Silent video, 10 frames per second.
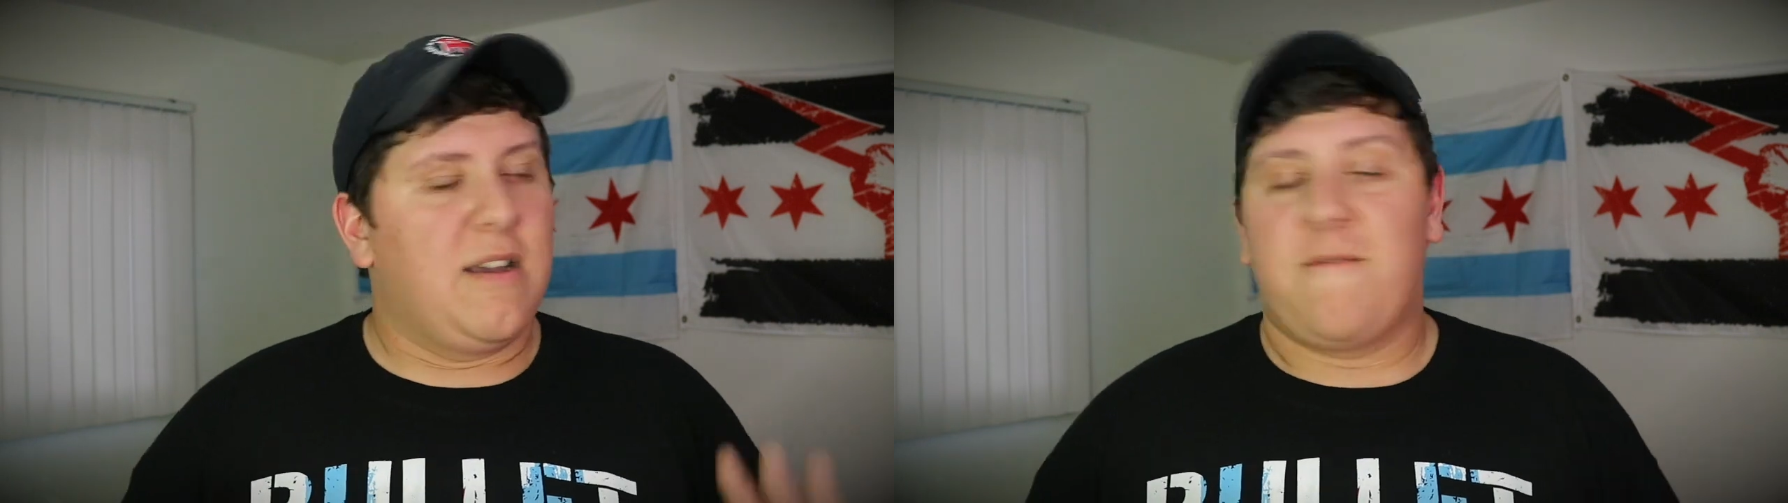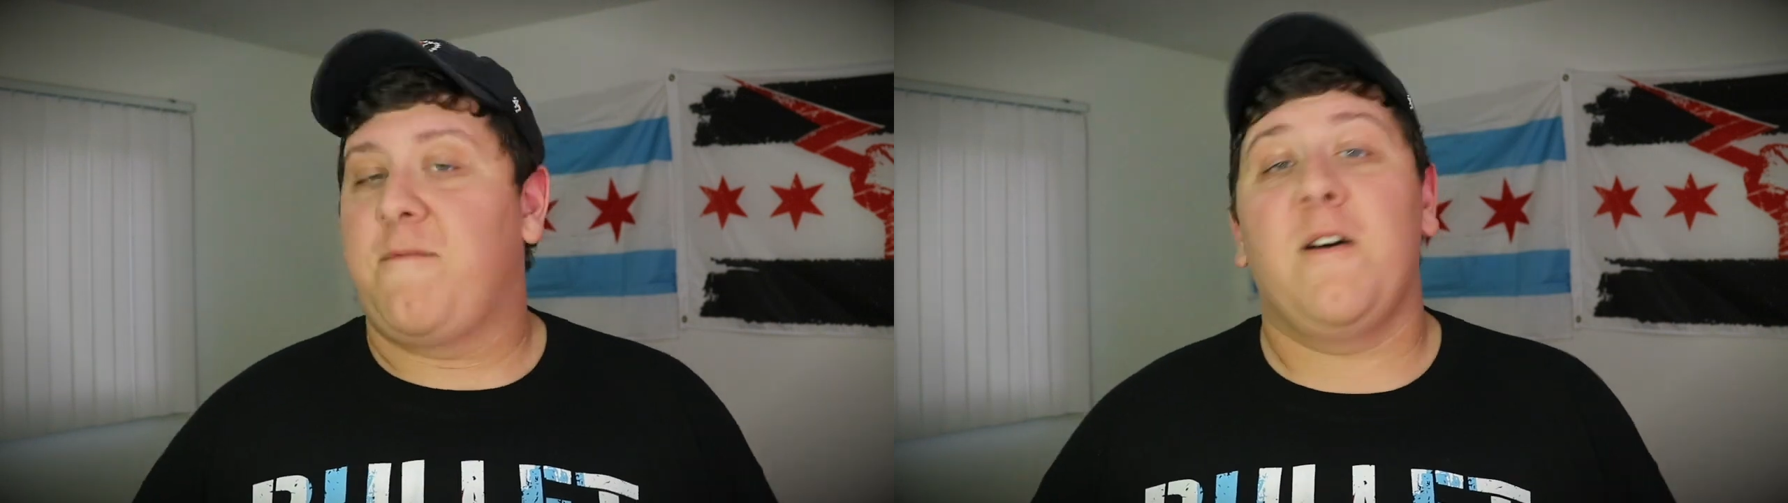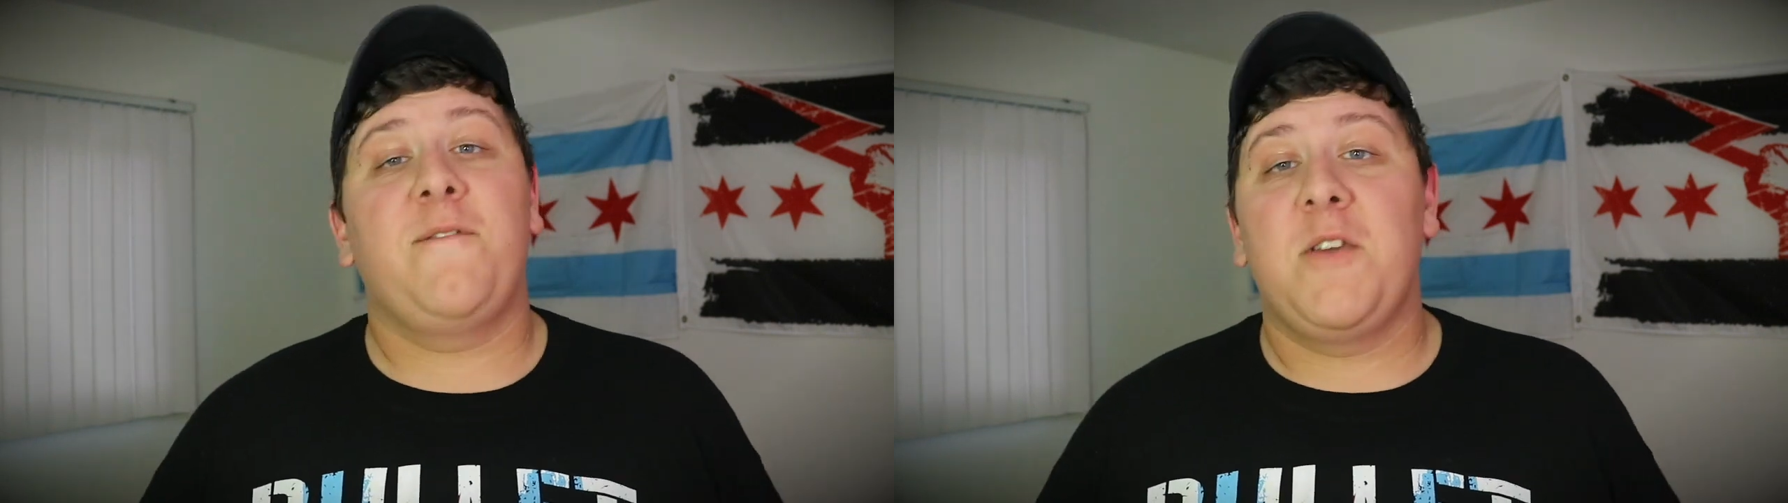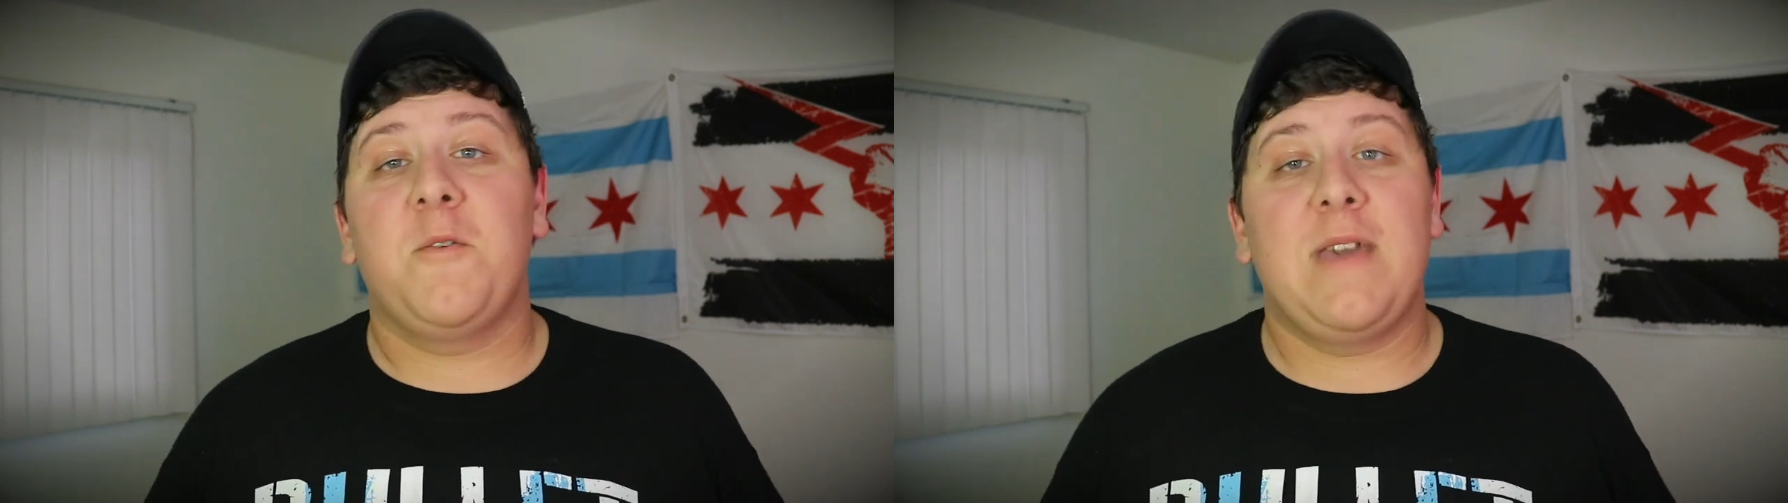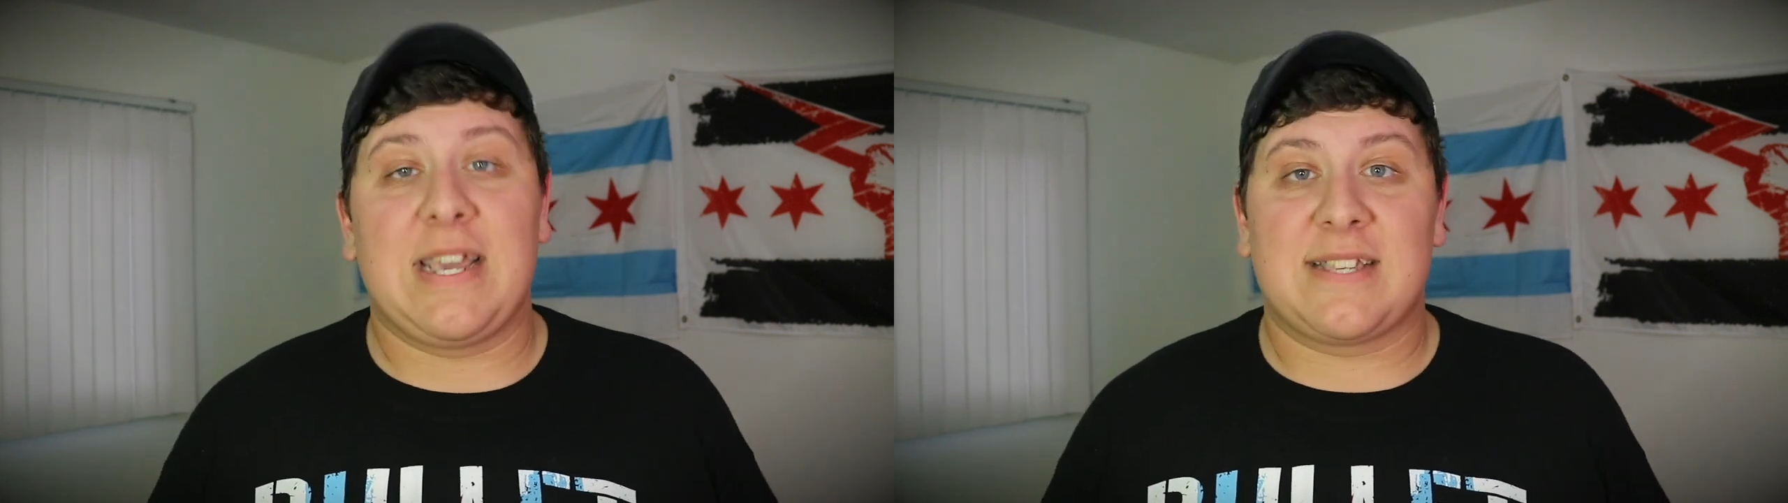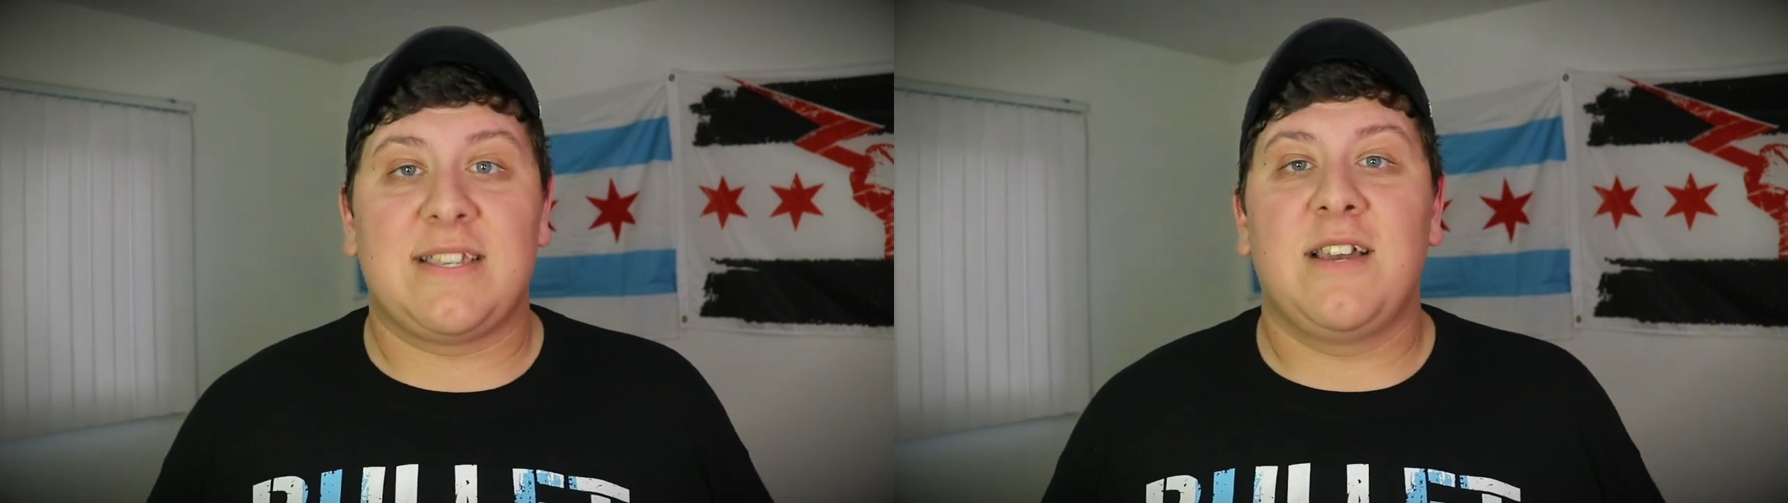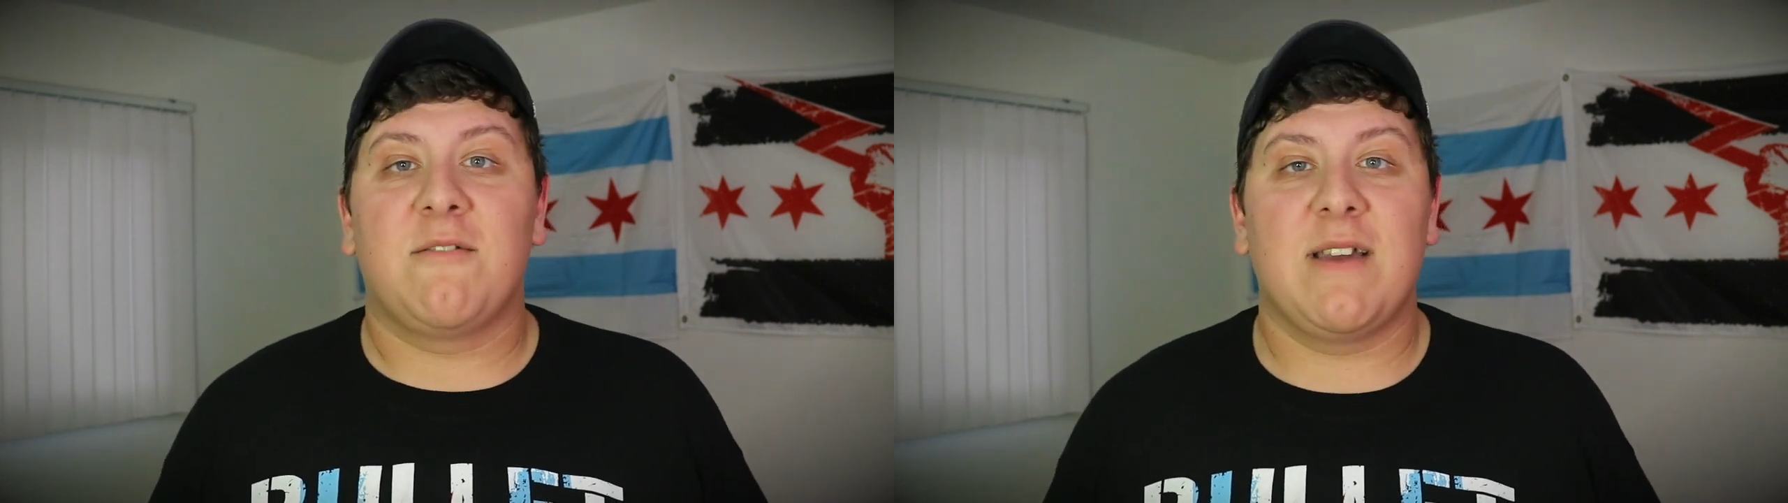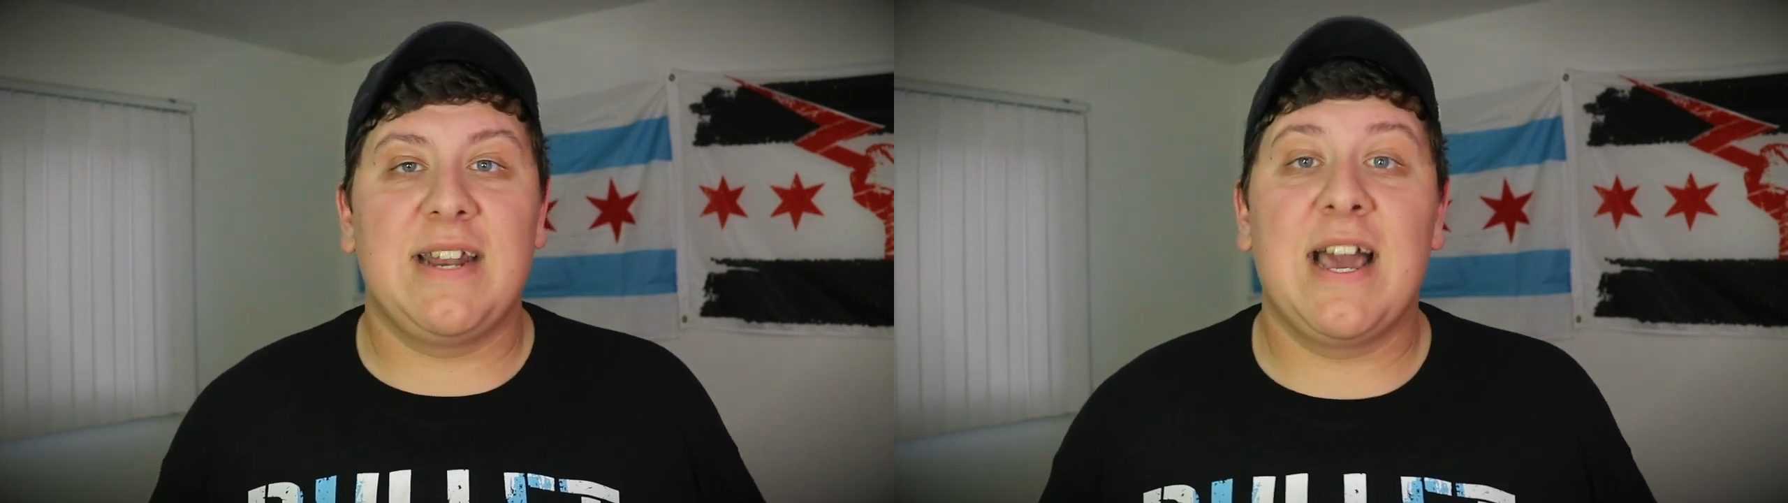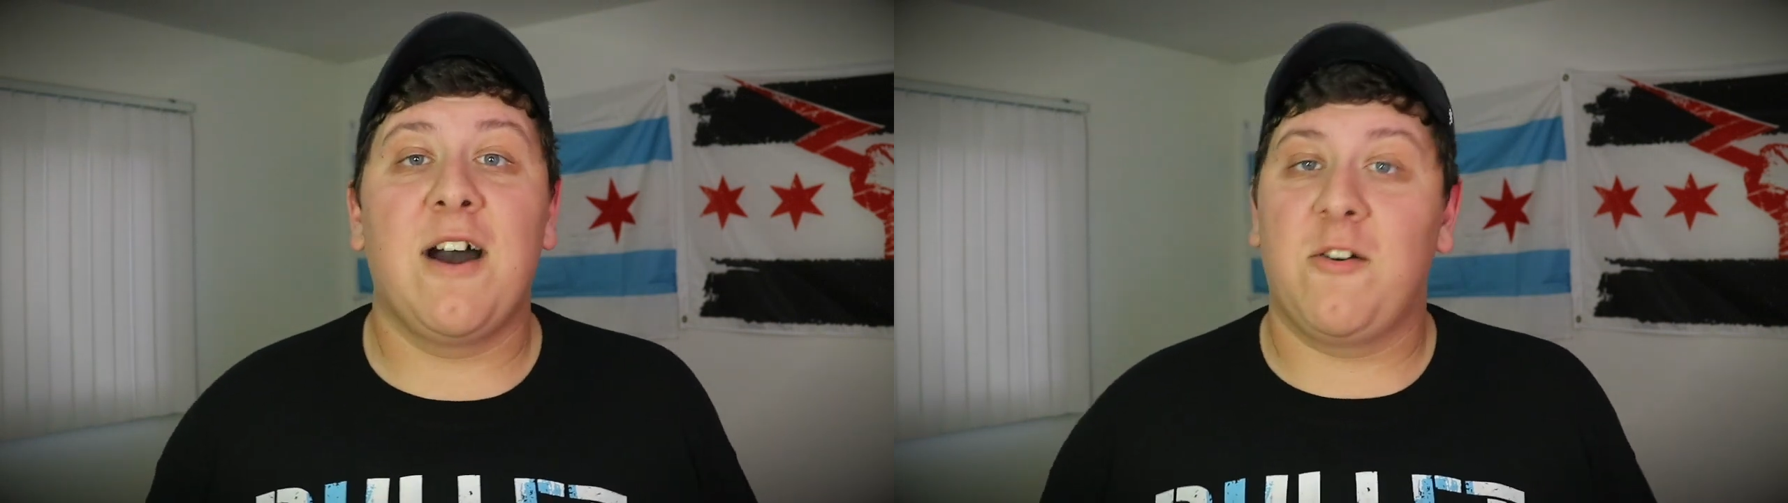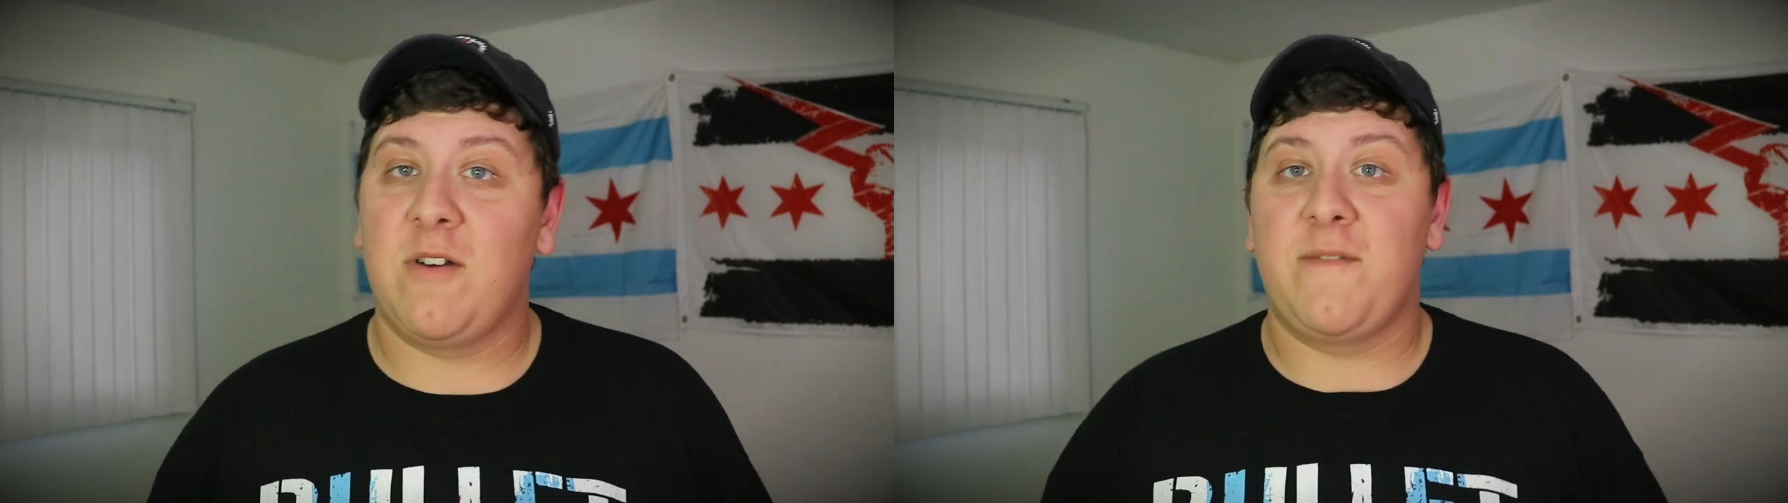Fun few weeks right now.